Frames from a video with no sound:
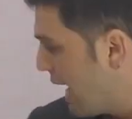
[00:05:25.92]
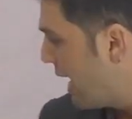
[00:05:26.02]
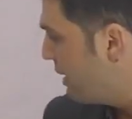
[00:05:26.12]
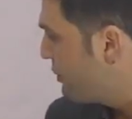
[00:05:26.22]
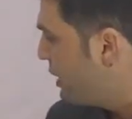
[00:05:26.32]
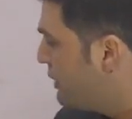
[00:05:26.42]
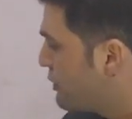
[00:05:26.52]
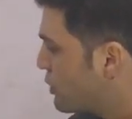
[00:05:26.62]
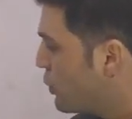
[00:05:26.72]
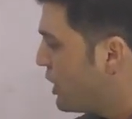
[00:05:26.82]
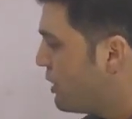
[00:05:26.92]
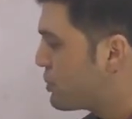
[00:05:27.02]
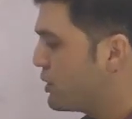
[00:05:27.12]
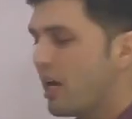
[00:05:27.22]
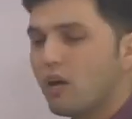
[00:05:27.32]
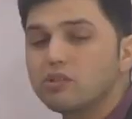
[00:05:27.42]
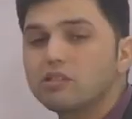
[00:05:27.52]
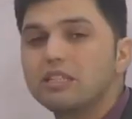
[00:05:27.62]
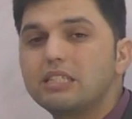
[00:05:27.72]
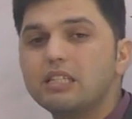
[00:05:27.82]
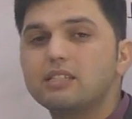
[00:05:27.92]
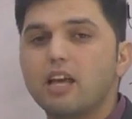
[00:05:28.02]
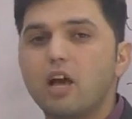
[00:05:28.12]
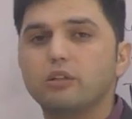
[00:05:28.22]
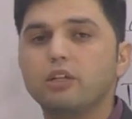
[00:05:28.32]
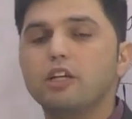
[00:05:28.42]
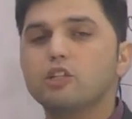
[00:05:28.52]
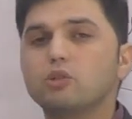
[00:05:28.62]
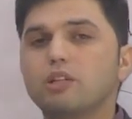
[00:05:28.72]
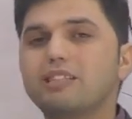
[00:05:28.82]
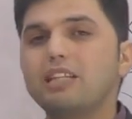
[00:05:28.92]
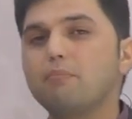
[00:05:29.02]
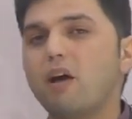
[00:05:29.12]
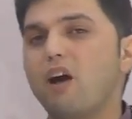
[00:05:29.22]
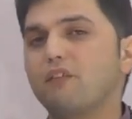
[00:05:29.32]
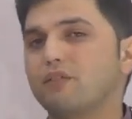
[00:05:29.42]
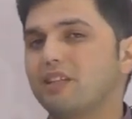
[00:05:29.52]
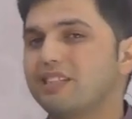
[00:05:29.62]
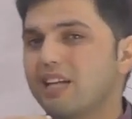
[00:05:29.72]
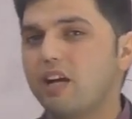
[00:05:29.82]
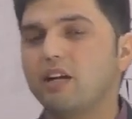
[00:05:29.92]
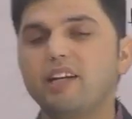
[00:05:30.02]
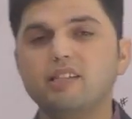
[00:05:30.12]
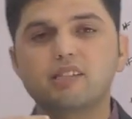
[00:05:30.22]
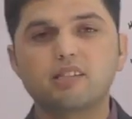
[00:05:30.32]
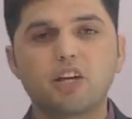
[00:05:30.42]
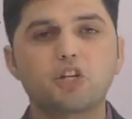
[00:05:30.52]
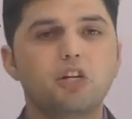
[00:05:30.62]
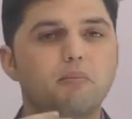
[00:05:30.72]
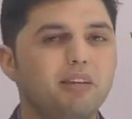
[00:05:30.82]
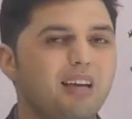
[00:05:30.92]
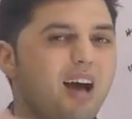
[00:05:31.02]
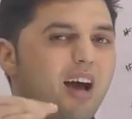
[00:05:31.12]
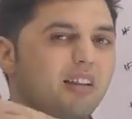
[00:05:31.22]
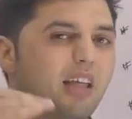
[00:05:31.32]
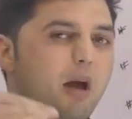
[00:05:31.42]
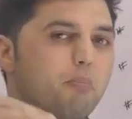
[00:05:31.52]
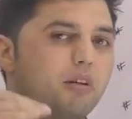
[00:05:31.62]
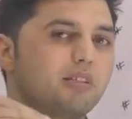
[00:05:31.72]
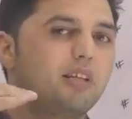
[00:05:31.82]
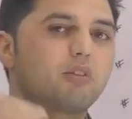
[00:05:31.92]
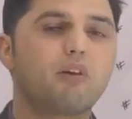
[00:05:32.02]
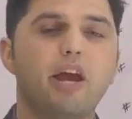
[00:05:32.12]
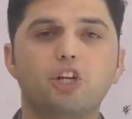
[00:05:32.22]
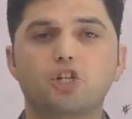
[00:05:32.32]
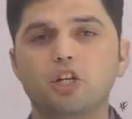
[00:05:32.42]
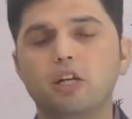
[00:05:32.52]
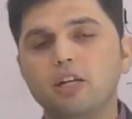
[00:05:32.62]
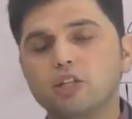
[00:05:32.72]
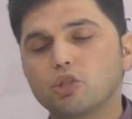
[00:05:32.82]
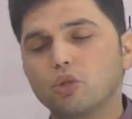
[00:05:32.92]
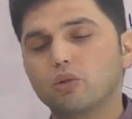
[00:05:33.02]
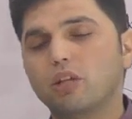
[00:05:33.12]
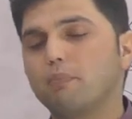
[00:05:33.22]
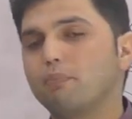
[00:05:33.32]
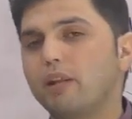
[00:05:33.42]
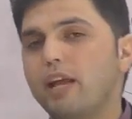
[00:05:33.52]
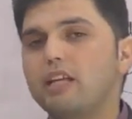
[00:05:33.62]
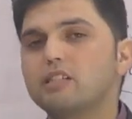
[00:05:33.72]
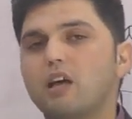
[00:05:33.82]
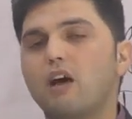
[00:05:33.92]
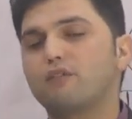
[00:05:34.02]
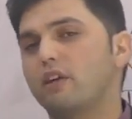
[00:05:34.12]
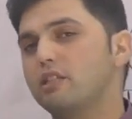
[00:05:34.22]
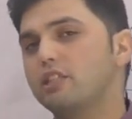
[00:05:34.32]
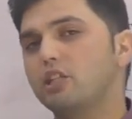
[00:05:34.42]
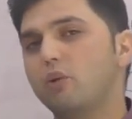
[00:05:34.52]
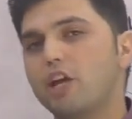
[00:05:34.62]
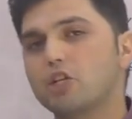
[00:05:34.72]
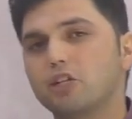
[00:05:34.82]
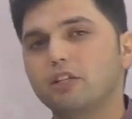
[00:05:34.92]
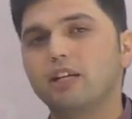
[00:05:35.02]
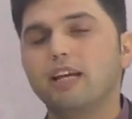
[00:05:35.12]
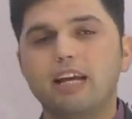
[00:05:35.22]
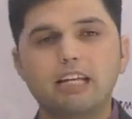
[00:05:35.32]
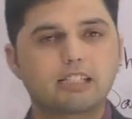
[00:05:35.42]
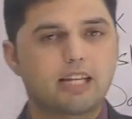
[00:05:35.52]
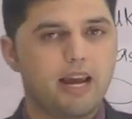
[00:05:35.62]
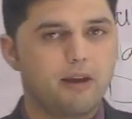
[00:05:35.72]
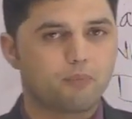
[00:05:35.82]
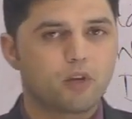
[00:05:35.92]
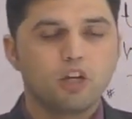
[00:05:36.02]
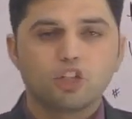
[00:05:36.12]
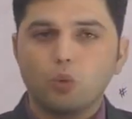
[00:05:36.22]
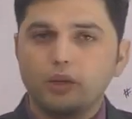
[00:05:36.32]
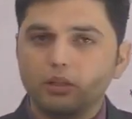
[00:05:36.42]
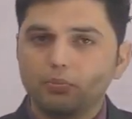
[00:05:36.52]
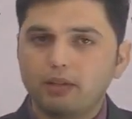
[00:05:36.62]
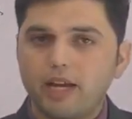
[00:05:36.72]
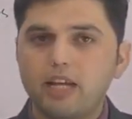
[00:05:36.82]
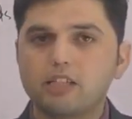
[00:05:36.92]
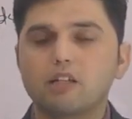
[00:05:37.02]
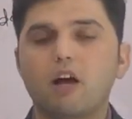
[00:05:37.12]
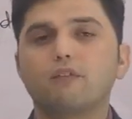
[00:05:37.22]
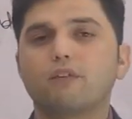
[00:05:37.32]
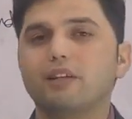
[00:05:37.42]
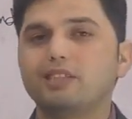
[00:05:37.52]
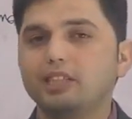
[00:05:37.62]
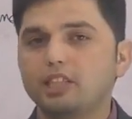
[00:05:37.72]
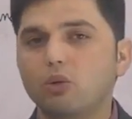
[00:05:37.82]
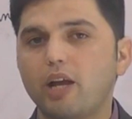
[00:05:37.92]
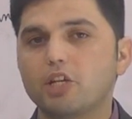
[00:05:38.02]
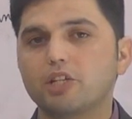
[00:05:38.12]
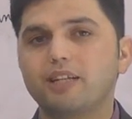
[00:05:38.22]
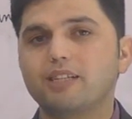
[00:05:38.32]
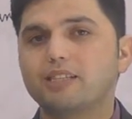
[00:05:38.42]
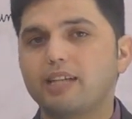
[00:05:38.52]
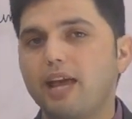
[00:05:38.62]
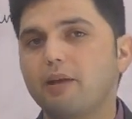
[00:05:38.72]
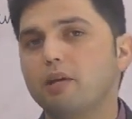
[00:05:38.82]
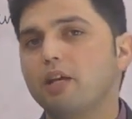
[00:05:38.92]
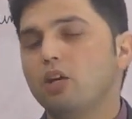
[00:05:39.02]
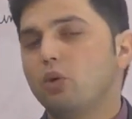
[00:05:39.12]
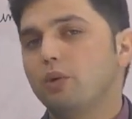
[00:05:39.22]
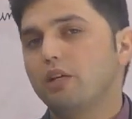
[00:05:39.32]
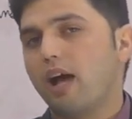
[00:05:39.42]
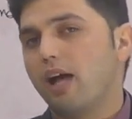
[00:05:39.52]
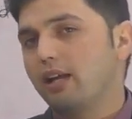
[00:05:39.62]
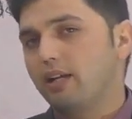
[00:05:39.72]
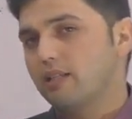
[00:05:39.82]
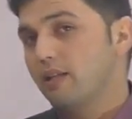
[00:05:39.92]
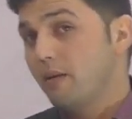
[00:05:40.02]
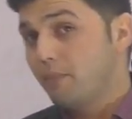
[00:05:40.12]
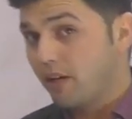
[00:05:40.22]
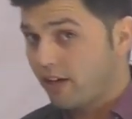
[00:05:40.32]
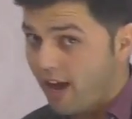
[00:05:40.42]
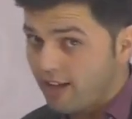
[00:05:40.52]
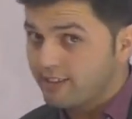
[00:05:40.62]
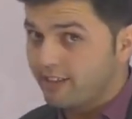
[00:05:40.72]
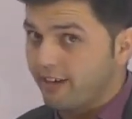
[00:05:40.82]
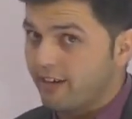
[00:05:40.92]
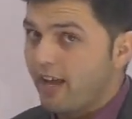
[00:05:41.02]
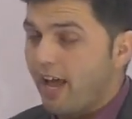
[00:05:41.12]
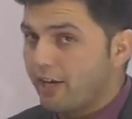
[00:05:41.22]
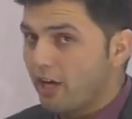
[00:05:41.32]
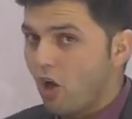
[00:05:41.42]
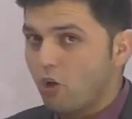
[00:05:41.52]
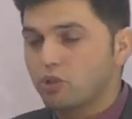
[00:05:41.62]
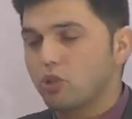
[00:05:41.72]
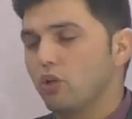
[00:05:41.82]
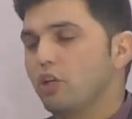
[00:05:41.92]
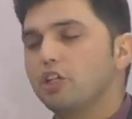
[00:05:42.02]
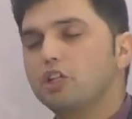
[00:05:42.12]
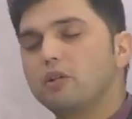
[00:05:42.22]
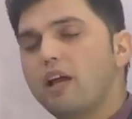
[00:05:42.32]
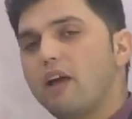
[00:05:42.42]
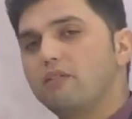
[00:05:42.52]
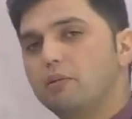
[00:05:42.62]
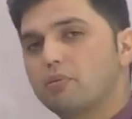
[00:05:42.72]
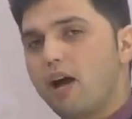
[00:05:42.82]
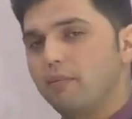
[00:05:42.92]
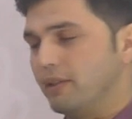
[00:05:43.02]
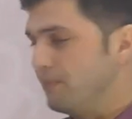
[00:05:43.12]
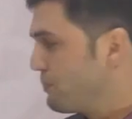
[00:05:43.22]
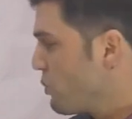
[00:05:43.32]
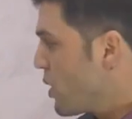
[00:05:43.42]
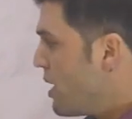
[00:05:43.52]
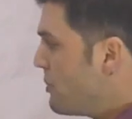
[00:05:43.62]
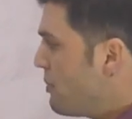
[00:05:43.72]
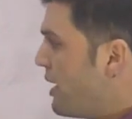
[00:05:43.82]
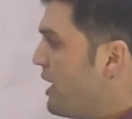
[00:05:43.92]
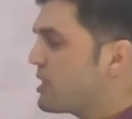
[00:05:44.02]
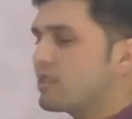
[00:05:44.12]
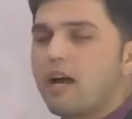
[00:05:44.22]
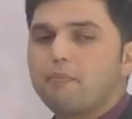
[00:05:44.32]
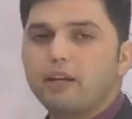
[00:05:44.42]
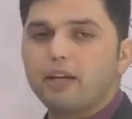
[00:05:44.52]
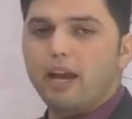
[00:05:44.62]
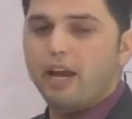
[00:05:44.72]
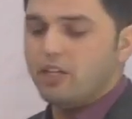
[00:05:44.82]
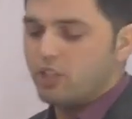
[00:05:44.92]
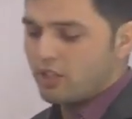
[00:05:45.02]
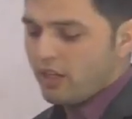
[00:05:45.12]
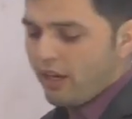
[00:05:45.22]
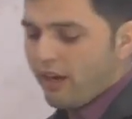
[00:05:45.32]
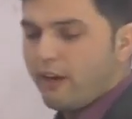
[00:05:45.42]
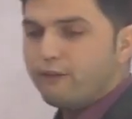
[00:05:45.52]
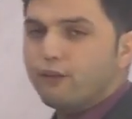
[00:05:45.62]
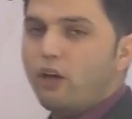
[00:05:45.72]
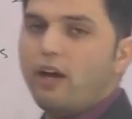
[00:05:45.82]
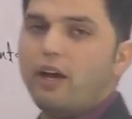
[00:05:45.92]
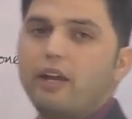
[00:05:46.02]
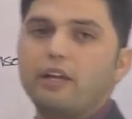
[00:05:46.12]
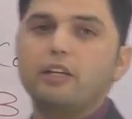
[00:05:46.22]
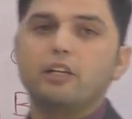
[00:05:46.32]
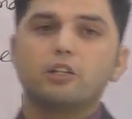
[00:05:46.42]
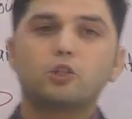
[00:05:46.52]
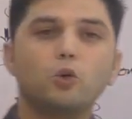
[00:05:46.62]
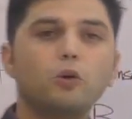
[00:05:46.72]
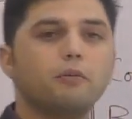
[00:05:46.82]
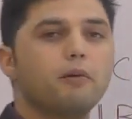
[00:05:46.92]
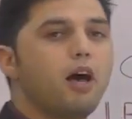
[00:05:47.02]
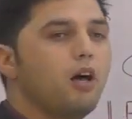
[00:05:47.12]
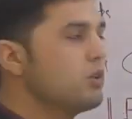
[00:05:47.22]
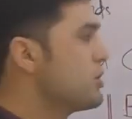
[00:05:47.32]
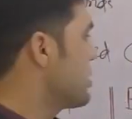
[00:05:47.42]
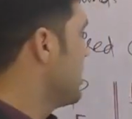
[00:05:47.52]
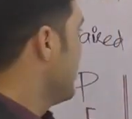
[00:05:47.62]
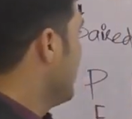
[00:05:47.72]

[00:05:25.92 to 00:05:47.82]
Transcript: And whenever we pronounce d sound, so the tip of the tongue is touching behind the upper teeth ridge, so the place of articulation is same. So when the place of articulation is same, we call it pure consonant, and I hope so you don't have any problem. My next topic is, if I talk about